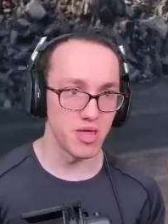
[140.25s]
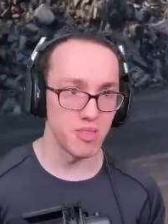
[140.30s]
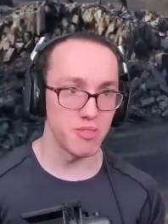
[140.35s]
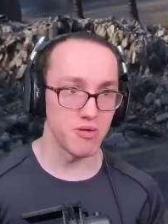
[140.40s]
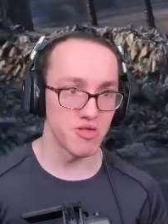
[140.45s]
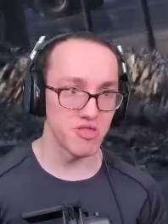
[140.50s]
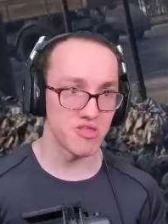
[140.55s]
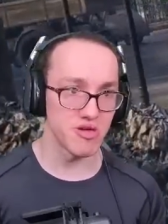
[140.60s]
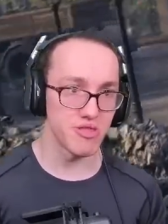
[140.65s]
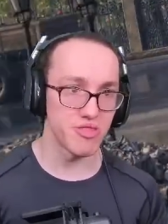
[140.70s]
B,
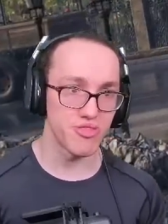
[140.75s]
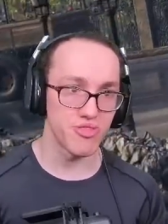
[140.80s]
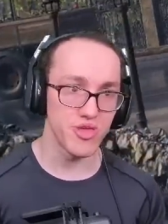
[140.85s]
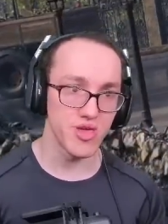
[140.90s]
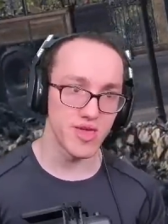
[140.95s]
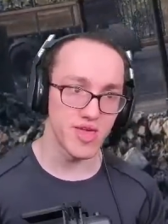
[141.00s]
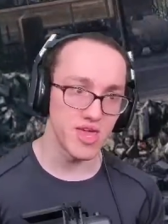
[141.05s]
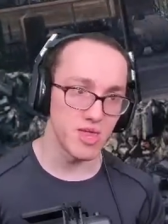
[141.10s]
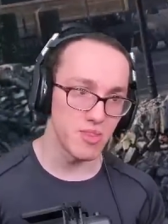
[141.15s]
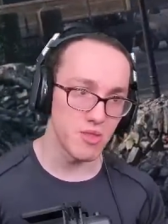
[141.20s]
because I
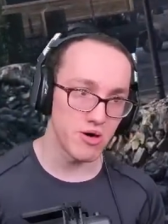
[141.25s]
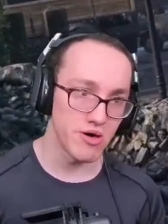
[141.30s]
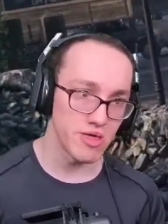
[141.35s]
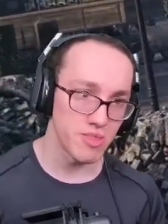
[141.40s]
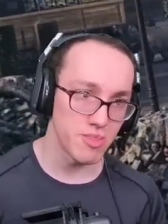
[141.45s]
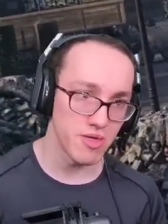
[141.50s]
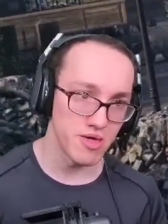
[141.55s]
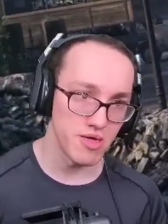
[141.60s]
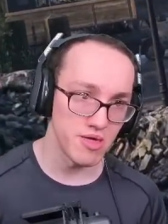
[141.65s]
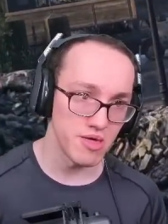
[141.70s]
think he
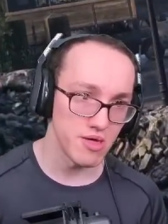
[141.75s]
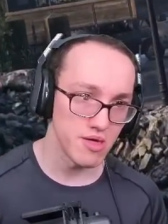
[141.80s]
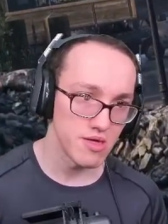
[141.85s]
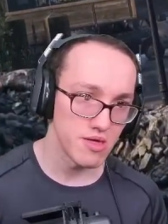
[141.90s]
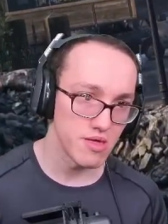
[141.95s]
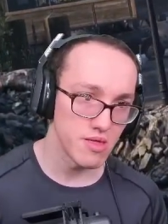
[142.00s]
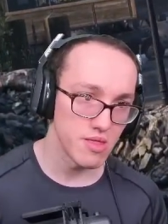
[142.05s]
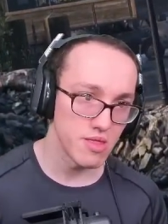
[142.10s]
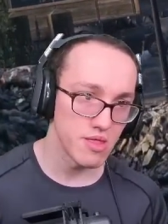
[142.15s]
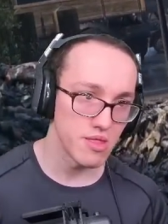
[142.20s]
might be
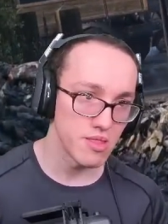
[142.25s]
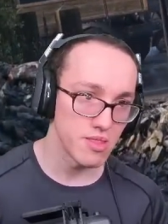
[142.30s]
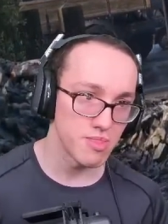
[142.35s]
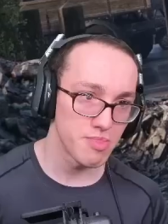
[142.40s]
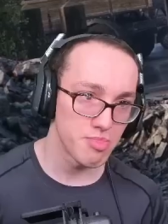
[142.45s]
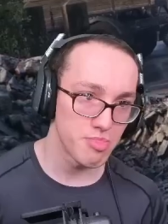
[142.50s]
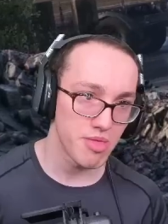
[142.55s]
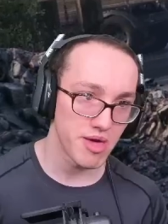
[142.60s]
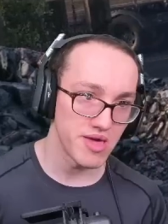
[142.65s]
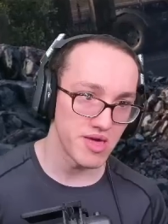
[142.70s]

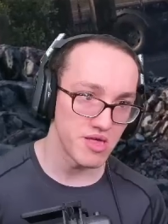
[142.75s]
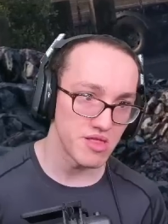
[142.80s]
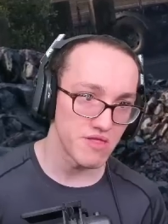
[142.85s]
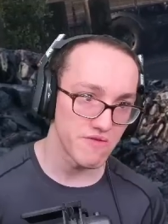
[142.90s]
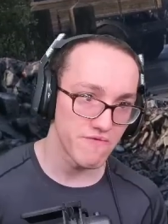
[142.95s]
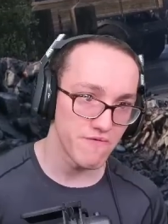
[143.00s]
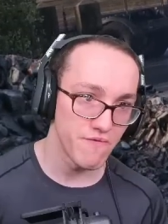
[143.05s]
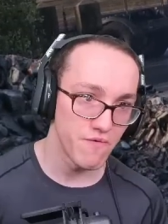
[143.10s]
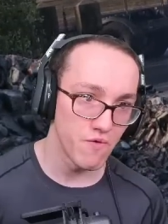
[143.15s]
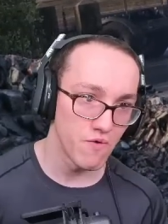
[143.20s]

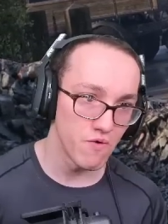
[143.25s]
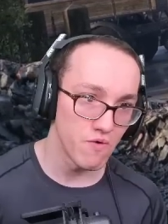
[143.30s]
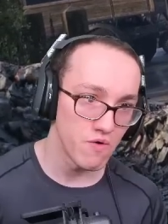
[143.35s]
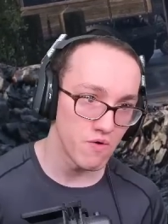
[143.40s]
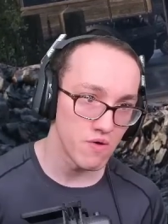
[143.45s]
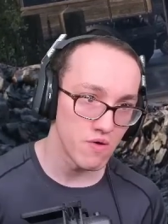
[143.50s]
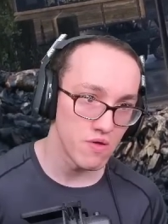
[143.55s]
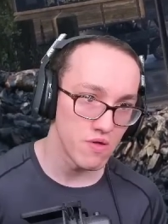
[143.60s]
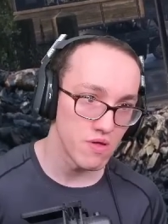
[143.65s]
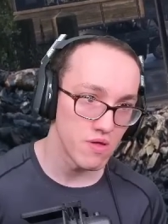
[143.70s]
bait
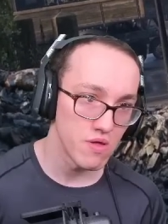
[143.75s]
for